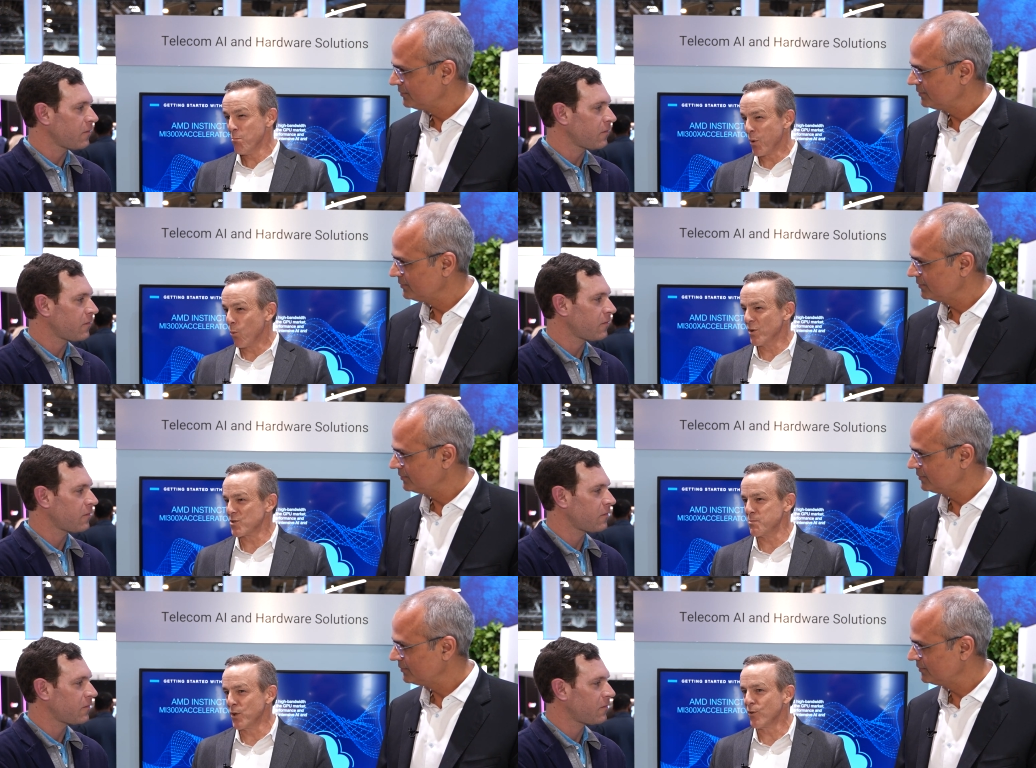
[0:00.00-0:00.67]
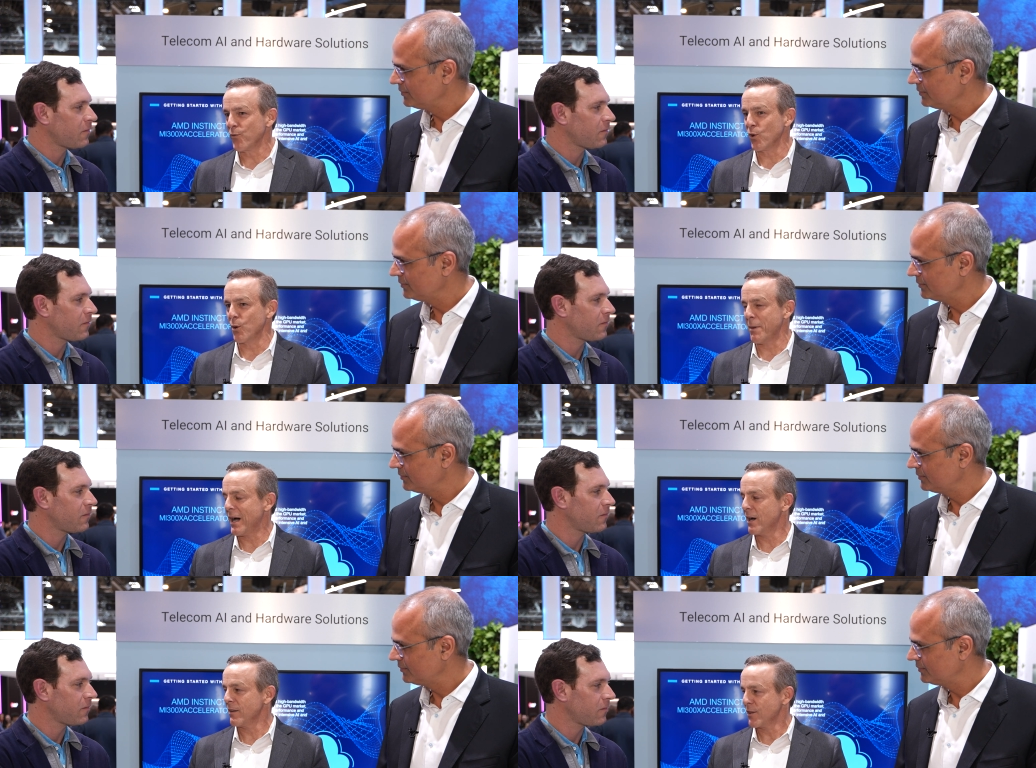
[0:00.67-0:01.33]
Speaker 1: But what's beautiful
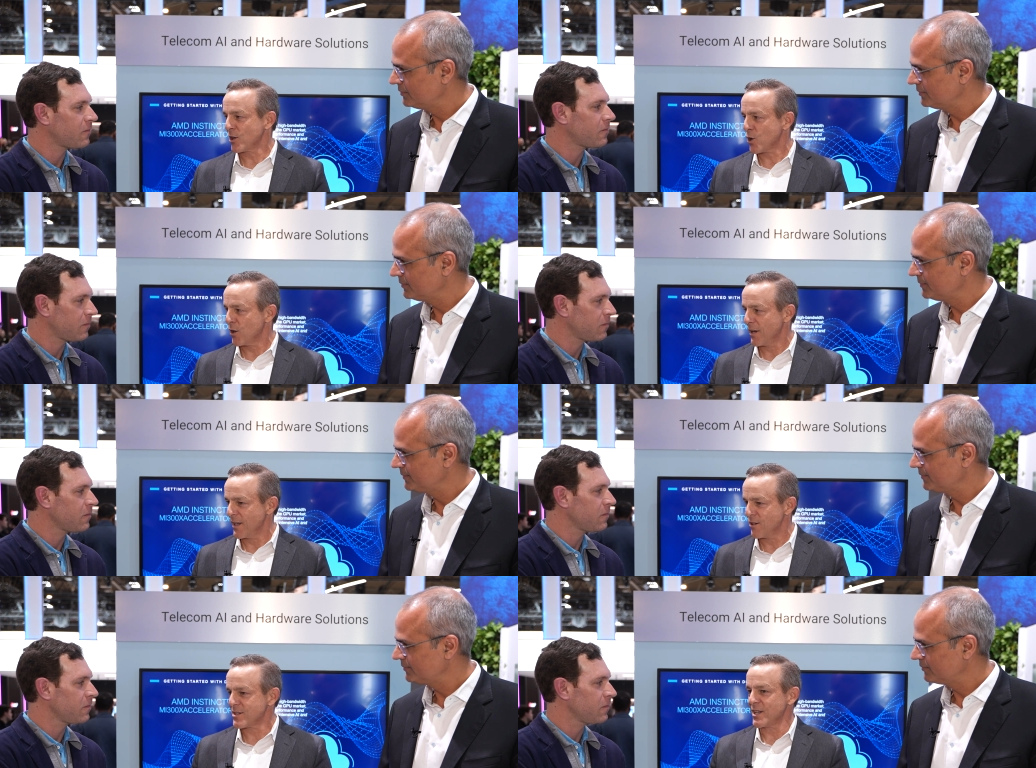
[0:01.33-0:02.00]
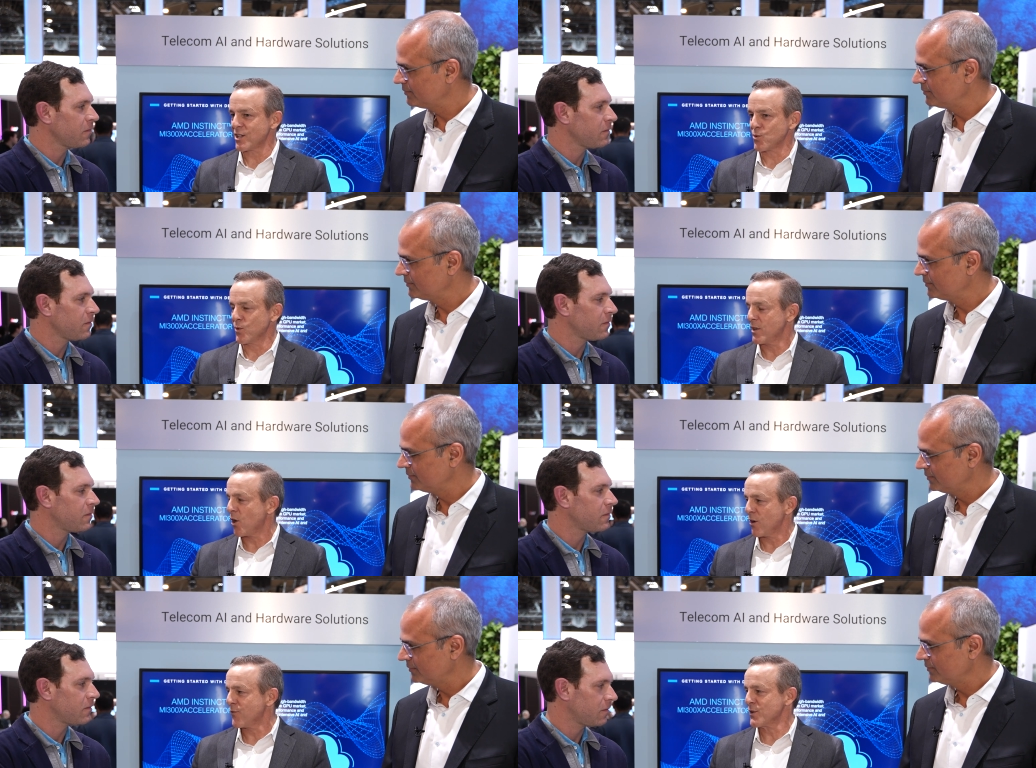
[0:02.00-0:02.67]
about the current intersection with
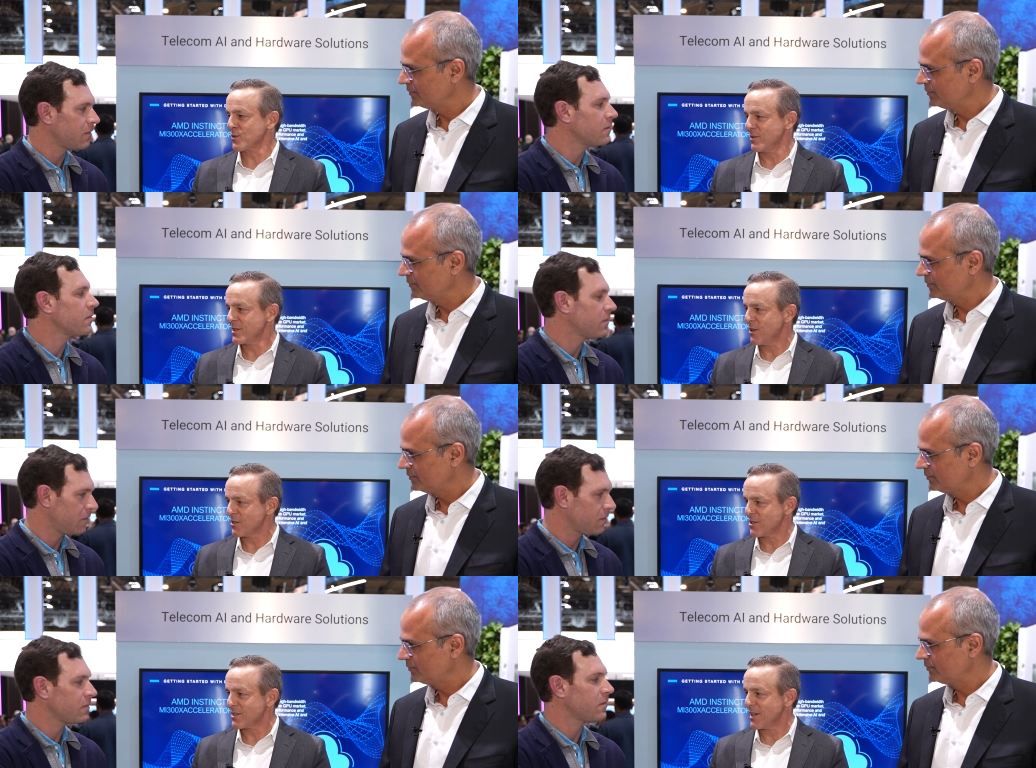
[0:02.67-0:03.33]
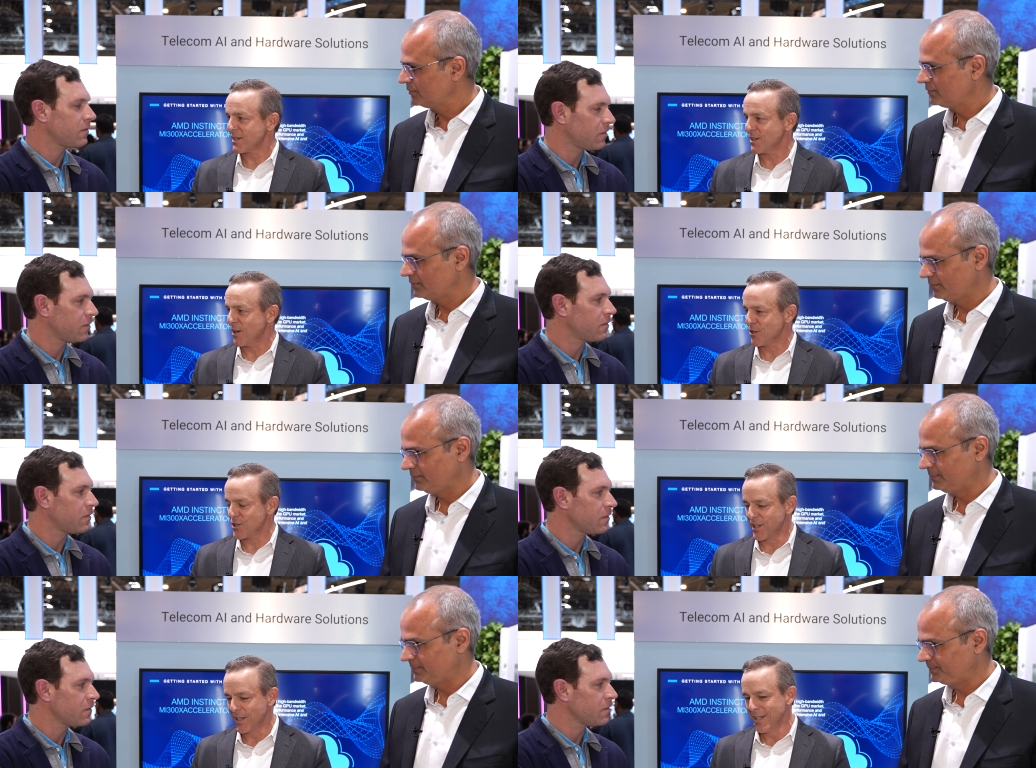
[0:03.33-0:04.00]
artificial intelligence
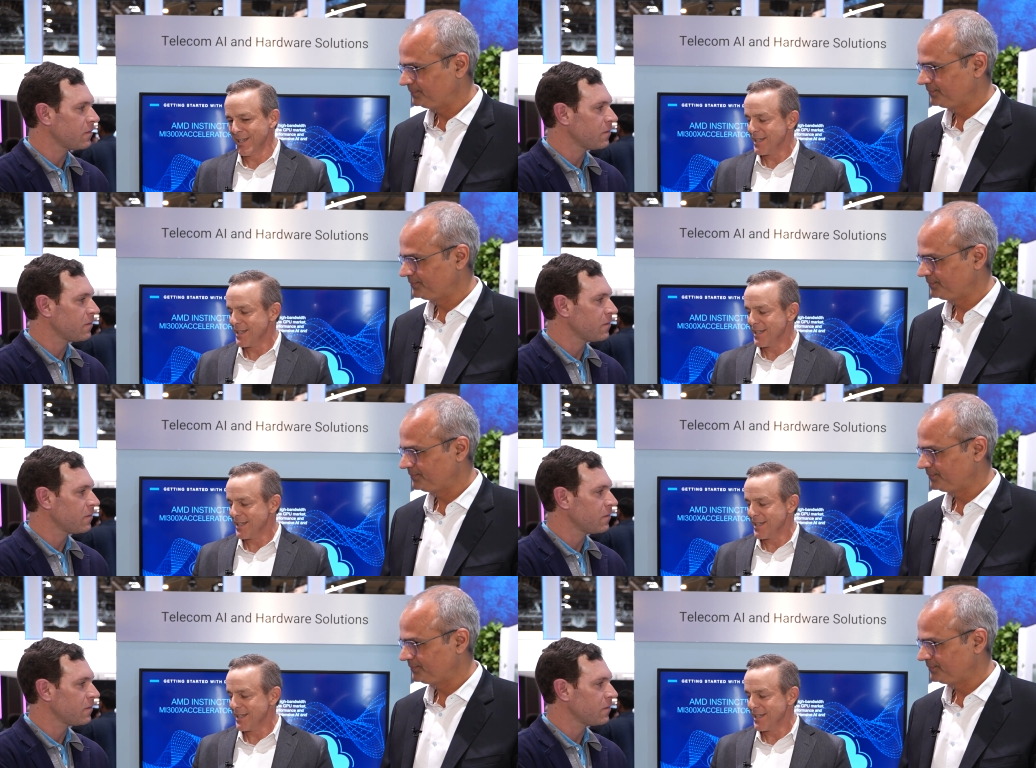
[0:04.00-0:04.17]
technology